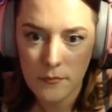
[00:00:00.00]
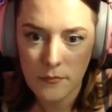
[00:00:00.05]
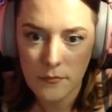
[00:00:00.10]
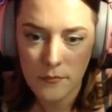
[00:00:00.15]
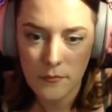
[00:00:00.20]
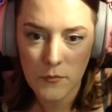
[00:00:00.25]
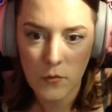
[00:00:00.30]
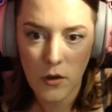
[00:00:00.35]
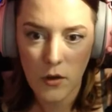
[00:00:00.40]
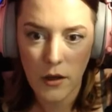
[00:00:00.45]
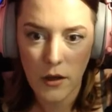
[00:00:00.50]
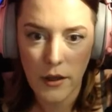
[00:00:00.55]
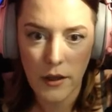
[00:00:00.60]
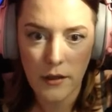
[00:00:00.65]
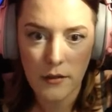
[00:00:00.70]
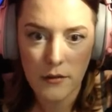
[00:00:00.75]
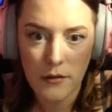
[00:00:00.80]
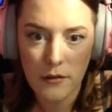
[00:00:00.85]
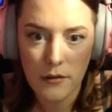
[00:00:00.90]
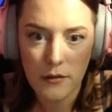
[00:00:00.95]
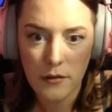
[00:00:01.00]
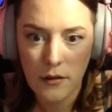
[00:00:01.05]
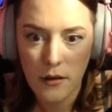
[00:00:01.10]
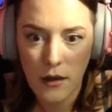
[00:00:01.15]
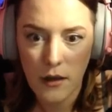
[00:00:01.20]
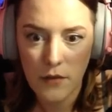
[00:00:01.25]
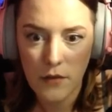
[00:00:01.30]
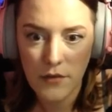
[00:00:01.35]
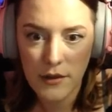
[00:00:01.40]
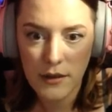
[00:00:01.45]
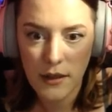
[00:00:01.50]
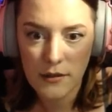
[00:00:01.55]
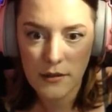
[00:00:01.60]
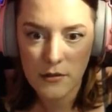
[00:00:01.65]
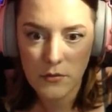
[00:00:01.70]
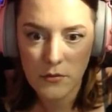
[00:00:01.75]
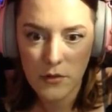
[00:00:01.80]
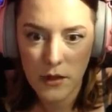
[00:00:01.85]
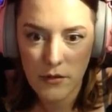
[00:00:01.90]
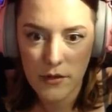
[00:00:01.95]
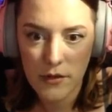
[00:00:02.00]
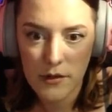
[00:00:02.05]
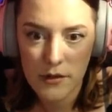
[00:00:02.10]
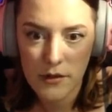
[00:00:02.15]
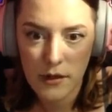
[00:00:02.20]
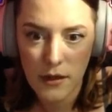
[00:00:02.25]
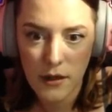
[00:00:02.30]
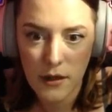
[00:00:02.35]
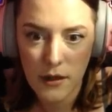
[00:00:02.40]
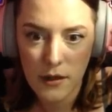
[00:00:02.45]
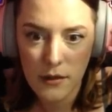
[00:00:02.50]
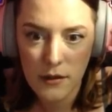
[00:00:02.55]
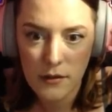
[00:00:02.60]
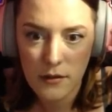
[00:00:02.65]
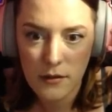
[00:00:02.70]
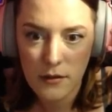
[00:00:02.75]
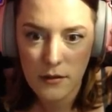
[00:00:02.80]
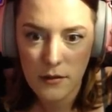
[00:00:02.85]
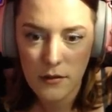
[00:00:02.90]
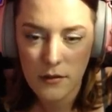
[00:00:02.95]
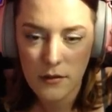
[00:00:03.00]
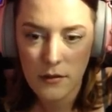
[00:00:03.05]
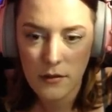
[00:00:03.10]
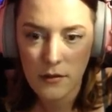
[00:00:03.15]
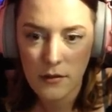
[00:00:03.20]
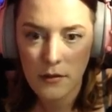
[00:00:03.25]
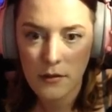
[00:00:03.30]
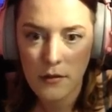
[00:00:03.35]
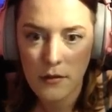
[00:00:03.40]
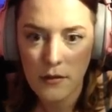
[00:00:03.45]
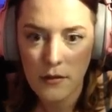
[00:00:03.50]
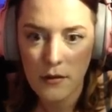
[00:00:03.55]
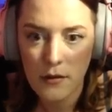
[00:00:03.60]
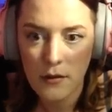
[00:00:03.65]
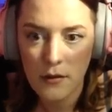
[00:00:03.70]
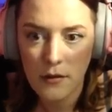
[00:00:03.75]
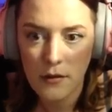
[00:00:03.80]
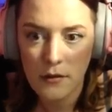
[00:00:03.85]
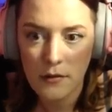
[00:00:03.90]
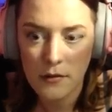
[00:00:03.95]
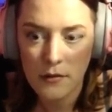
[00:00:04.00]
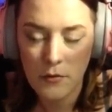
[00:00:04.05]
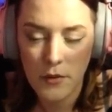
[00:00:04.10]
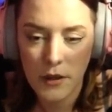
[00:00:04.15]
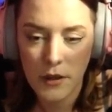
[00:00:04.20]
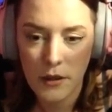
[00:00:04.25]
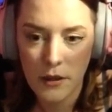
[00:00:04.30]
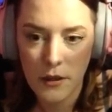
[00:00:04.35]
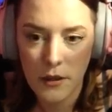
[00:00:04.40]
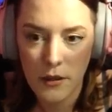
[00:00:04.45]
Right. I think that's all there is here. So we're gonna